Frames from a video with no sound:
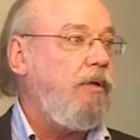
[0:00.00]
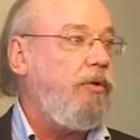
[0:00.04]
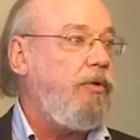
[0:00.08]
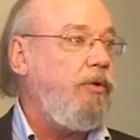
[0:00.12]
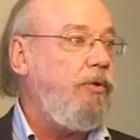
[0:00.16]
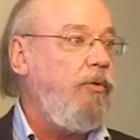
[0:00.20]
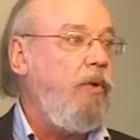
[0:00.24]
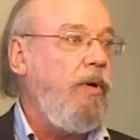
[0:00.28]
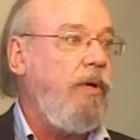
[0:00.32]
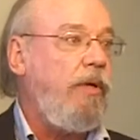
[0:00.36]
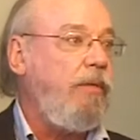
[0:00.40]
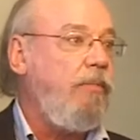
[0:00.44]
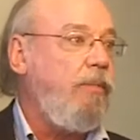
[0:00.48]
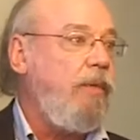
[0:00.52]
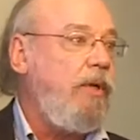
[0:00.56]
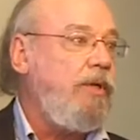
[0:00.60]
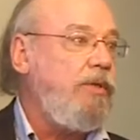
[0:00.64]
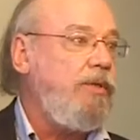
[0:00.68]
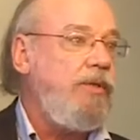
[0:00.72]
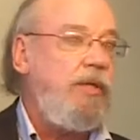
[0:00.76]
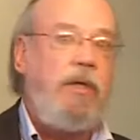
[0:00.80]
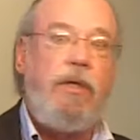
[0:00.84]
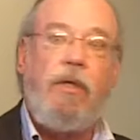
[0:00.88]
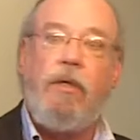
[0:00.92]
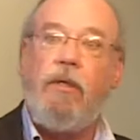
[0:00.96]
you wanted
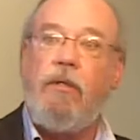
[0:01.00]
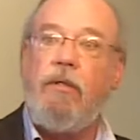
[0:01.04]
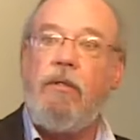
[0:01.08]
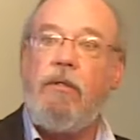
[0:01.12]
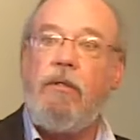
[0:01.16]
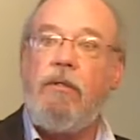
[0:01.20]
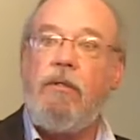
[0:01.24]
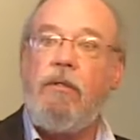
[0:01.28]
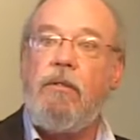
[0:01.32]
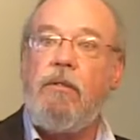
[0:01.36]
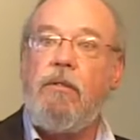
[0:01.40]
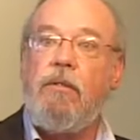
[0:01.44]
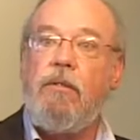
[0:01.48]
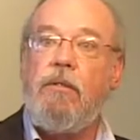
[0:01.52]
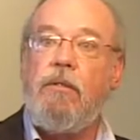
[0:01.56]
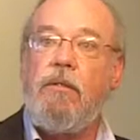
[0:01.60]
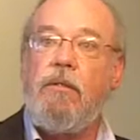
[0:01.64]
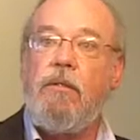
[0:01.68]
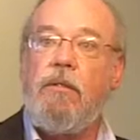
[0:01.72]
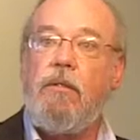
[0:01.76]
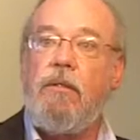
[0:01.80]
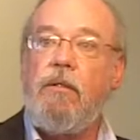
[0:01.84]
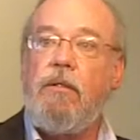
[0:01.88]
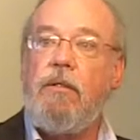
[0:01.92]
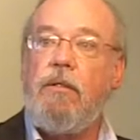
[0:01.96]
mercy.
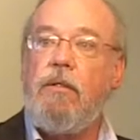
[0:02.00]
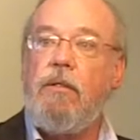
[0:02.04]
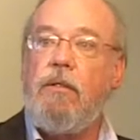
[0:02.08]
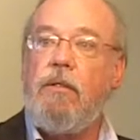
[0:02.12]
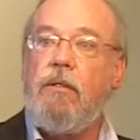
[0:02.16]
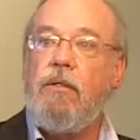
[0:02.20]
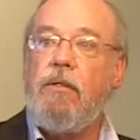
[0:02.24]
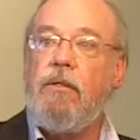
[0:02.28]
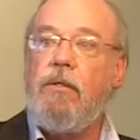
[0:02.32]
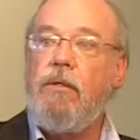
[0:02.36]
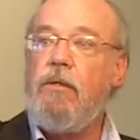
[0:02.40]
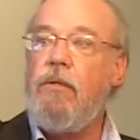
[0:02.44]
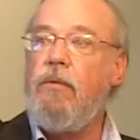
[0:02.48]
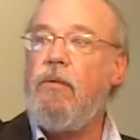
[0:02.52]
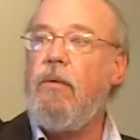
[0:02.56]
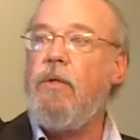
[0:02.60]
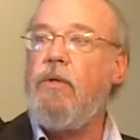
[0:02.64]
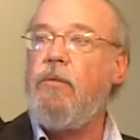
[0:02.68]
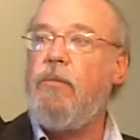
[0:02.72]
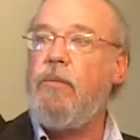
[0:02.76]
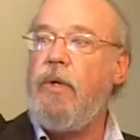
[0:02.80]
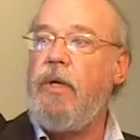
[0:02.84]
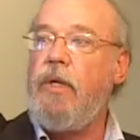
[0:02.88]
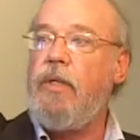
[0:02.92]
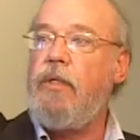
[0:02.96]
You're the one
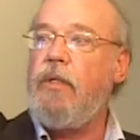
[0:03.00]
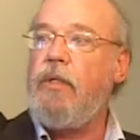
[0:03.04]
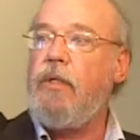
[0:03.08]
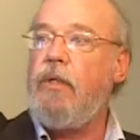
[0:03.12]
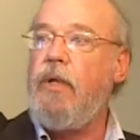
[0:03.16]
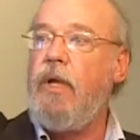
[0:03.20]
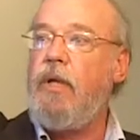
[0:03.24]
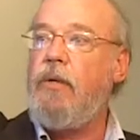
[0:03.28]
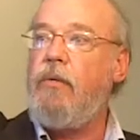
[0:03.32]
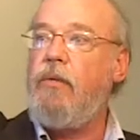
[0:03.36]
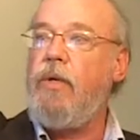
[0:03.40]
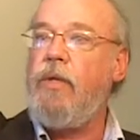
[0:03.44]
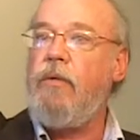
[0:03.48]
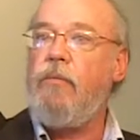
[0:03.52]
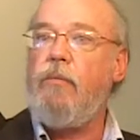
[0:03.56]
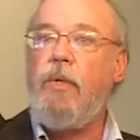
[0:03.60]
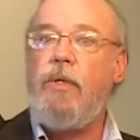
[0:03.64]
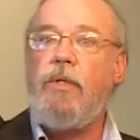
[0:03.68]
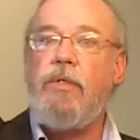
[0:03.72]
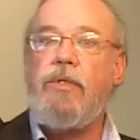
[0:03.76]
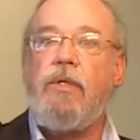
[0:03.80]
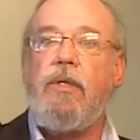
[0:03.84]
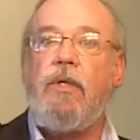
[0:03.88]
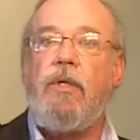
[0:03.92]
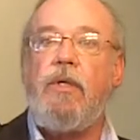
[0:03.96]
who prayed that God would have
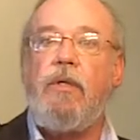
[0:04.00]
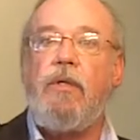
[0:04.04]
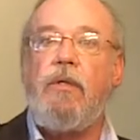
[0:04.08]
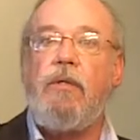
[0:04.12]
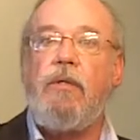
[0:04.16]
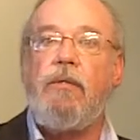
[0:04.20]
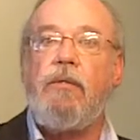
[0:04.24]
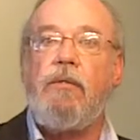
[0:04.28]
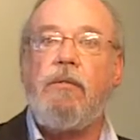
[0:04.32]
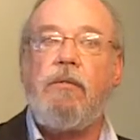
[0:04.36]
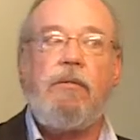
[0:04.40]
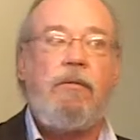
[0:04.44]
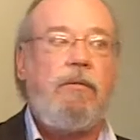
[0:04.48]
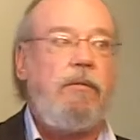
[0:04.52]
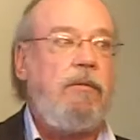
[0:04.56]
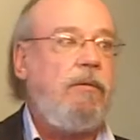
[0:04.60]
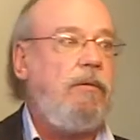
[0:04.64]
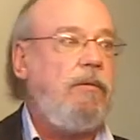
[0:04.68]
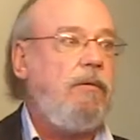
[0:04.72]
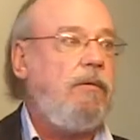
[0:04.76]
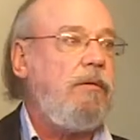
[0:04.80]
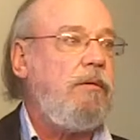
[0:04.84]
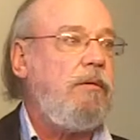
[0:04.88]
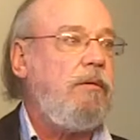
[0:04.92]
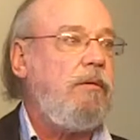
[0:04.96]
mercy on you.
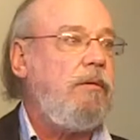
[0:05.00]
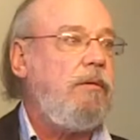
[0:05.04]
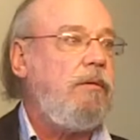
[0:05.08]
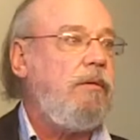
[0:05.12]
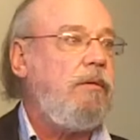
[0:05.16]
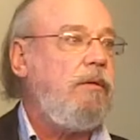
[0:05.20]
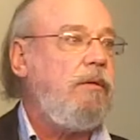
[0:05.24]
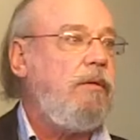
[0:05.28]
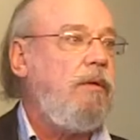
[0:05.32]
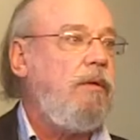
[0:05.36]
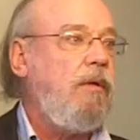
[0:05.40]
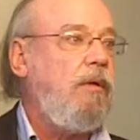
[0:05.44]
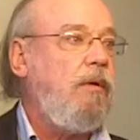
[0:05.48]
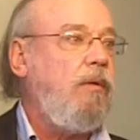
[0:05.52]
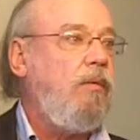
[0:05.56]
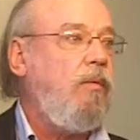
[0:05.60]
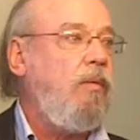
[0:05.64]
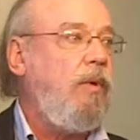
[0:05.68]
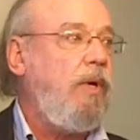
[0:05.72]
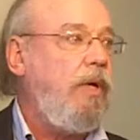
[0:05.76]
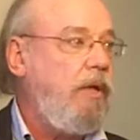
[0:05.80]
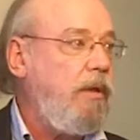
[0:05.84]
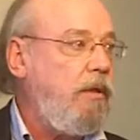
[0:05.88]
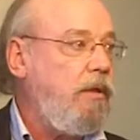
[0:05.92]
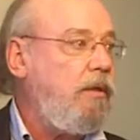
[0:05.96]

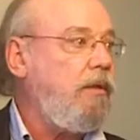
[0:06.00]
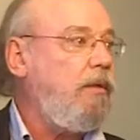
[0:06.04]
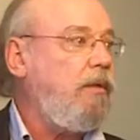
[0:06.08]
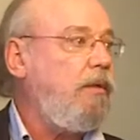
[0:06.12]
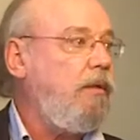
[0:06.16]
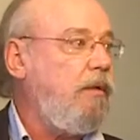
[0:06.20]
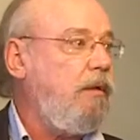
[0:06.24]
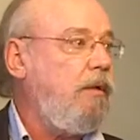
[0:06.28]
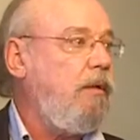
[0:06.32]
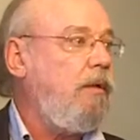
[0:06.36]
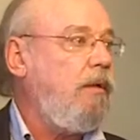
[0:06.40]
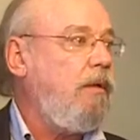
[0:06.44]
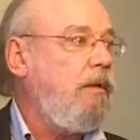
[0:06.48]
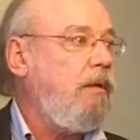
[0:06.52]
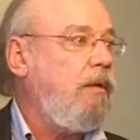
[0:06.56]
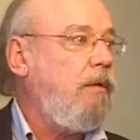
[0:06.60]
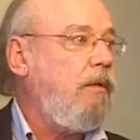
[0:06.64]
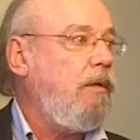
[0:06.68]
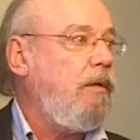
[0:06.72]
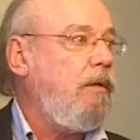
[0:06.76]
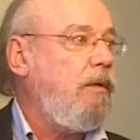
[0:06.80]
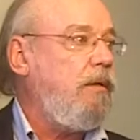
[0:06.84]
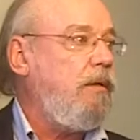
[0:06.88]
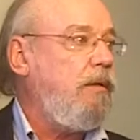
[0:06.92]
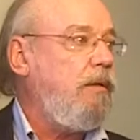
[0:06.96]
Well,
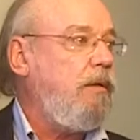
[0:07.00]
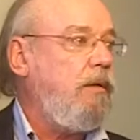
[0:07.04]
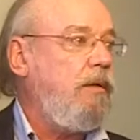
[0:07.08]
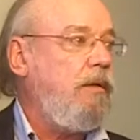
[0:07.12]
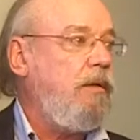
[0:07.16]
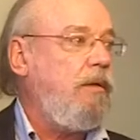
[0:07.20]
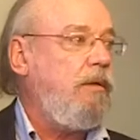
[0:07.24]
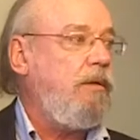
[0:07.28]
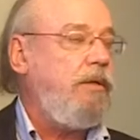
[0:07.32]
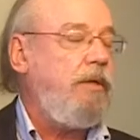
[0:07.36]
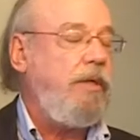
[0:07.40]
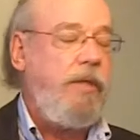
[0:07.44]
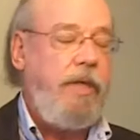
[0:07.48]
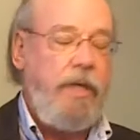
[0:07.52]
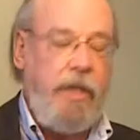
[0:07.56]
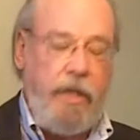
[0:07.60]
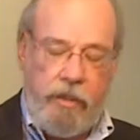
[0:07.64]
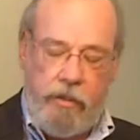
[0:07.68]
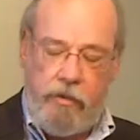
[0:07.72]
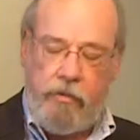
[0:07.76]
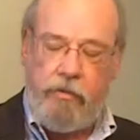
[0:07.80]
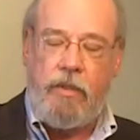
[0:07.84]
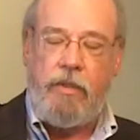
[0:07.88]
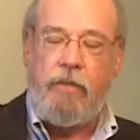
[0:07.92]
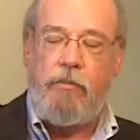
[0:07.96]

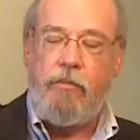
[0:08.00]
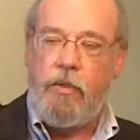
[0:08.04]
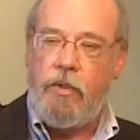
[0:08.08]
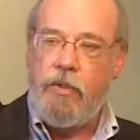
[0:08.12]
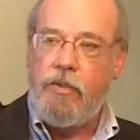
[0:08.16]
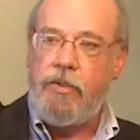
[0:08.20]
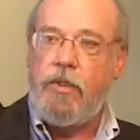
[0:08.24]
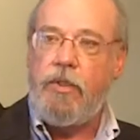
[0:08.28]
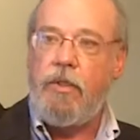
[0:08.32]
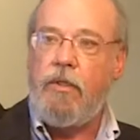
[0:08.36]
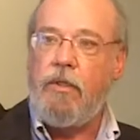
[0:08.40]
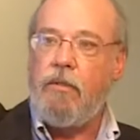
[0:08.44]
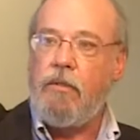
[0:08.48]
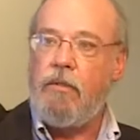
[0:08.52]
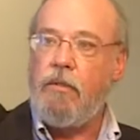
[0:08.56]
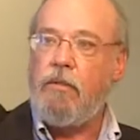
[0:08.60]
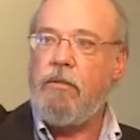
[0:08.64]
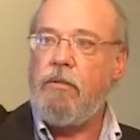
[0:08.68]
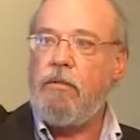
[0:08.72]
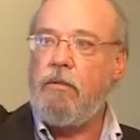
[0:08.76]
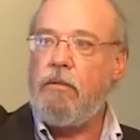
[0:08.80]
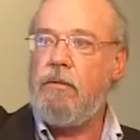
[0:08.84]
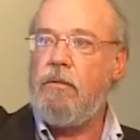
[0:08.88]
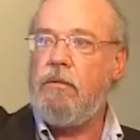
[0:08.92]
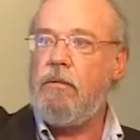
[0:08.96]
today you get mercy.
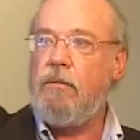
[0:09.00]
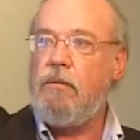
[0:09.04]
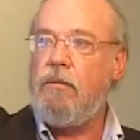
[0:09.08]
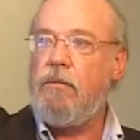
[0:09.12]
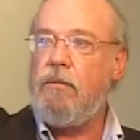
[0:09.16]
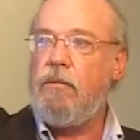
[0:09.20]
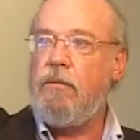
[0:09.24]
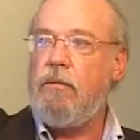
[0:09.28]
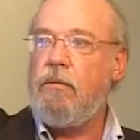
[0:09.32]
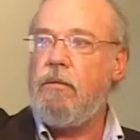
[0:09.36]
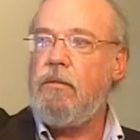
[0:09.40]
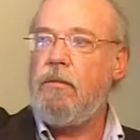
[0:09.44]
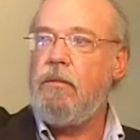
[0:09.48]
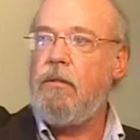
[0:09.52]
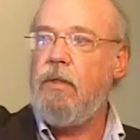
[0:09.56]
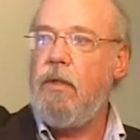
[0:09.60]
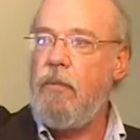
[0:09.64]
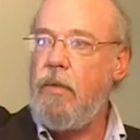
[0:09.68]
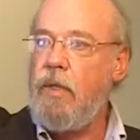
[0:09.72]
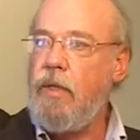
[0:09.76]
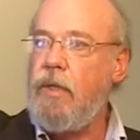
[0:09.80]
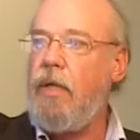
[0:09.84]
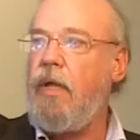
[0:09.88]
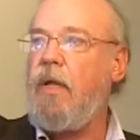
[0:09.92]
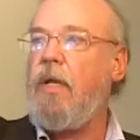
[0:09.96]

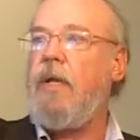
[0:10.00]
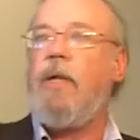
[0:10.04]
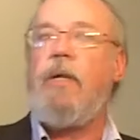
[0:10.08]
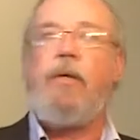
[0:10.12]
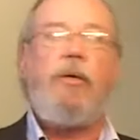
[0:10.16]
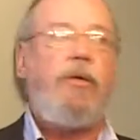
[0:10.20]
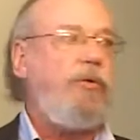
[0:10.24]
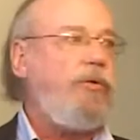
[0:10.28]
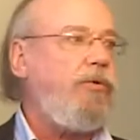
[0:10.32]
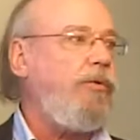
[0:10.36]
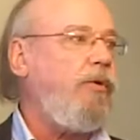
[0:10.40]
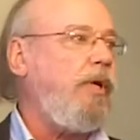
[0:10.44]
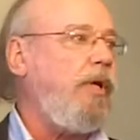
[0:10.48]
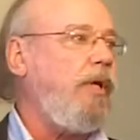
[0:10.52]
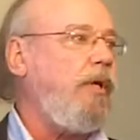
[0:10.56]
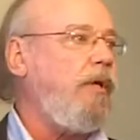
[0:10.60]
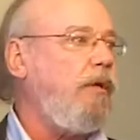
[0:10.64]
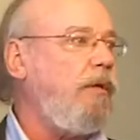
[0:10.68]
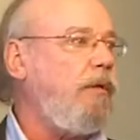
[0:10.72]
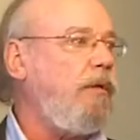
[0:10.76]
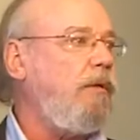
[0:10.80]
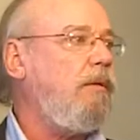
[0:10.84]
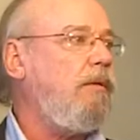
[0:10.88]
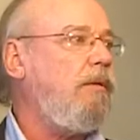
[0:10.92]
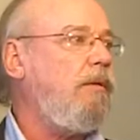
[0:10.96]
Come on down out of your tree.
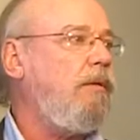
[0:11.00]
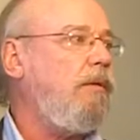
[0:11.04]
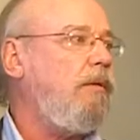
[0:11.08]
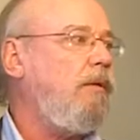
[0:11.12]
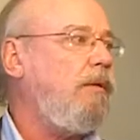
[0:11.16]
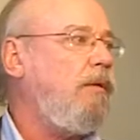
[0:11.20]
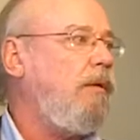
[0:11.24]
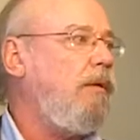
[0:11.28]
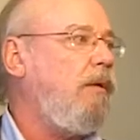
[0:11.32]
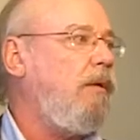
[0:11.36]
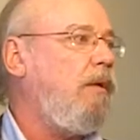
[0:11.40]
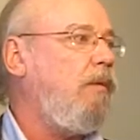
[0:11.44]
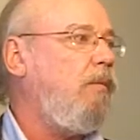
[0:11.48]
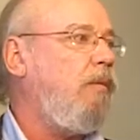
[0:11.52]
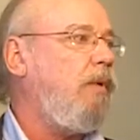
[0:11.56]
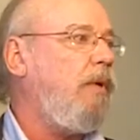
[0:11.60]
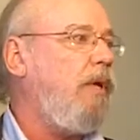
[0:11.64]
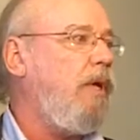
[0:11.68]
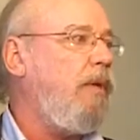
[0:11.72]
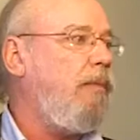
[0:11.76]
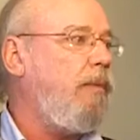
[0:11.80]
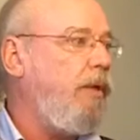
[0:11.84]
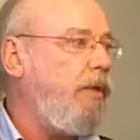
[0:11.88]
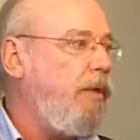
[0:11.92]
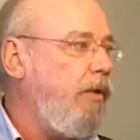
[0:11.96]
We're
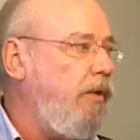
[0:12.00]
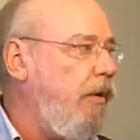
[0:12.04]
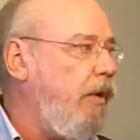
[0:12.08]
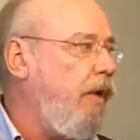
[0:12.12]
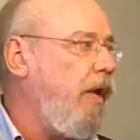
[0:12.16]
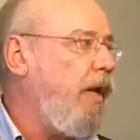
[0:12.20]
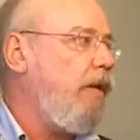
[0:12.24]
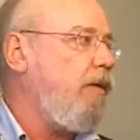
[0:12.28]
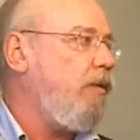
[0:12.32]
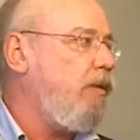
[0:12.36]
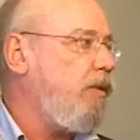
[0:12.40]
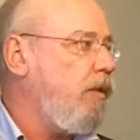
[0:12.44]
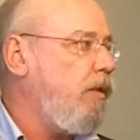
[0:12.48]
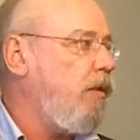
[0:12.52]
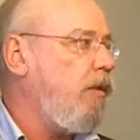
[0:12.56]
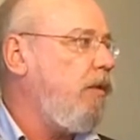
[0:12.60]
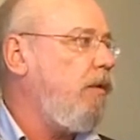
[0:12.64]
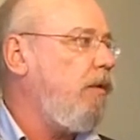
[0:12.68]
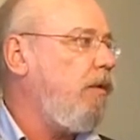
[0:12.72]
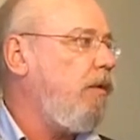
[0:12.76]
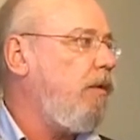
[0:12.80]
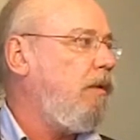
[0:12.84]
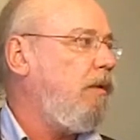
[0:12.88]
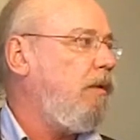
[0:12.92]
coming to your house.